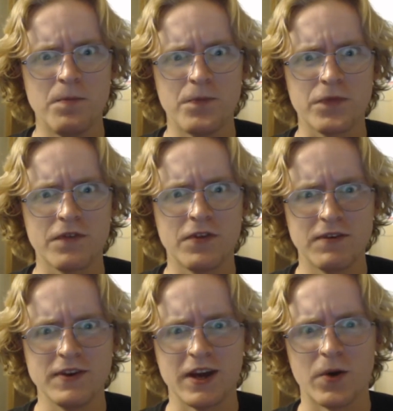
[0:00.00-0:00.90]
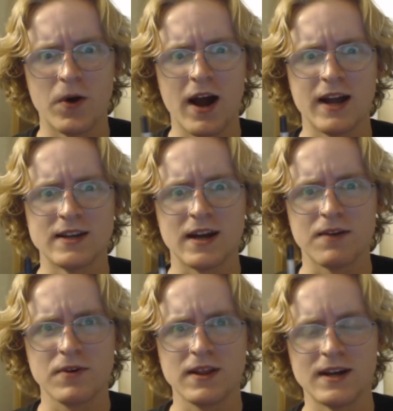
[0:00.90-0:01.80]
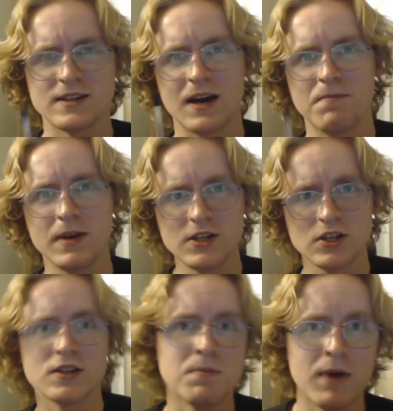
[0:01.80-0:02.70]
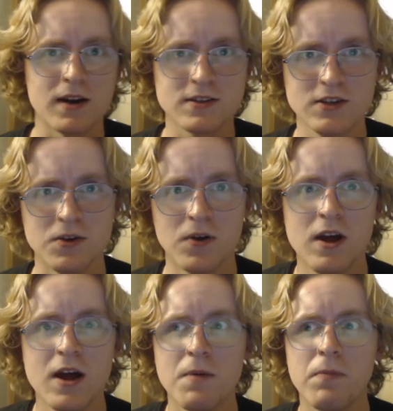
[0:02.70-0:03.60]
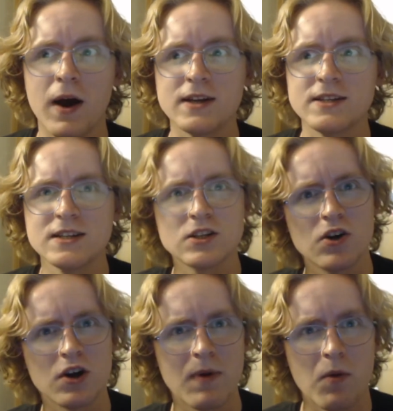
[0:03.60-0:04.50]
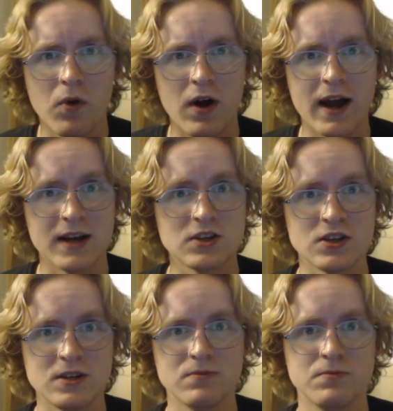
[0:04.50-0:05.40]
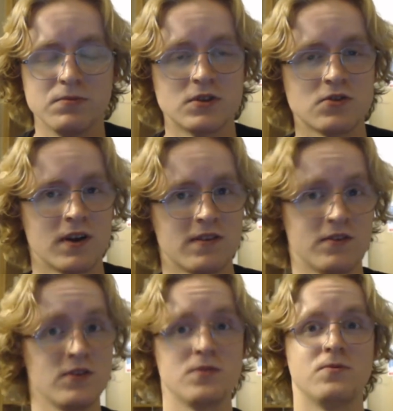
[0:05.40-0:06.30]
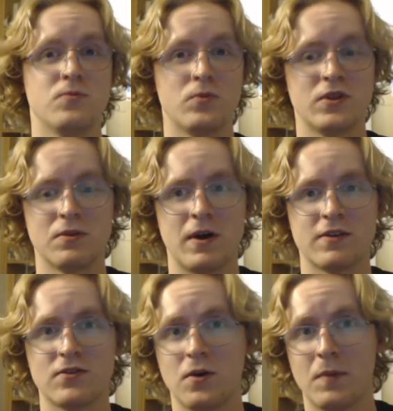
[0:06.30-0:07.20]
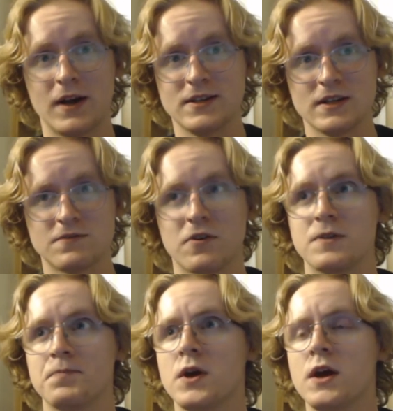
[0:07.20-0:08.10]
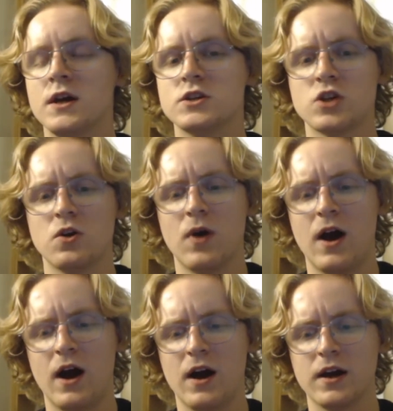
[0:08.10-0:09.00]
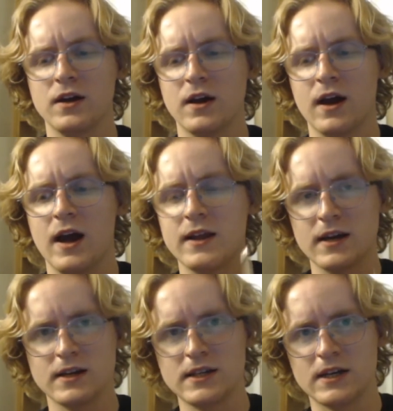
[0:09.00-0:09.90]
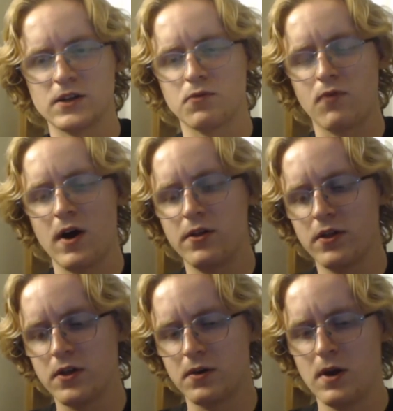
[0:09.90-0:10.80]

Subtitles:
for the video, and I've realised that I mentioned the Mark II, but I didn't talk about what I actually was trying to do with the Mark II or my ideas for it. So I had the idea that rather than